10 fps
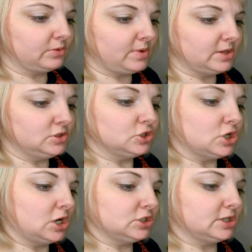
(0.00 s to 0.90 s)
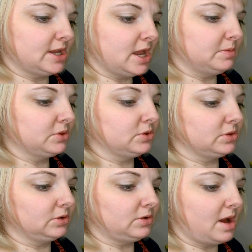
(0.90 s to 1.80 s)
thread your charging cable through
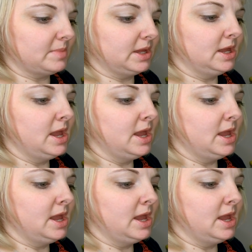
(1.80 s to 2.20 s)
the grommet,